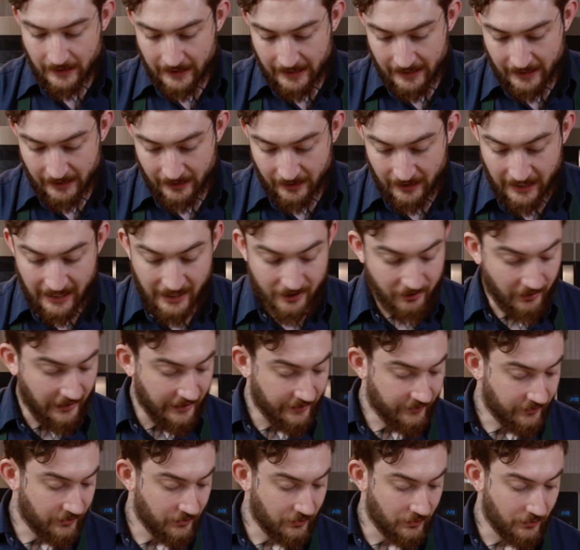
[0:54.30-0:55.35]
I
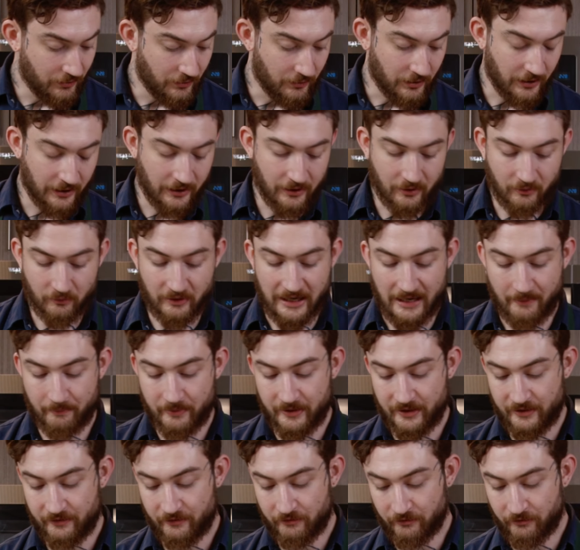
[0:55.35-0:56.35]
like to wrap it in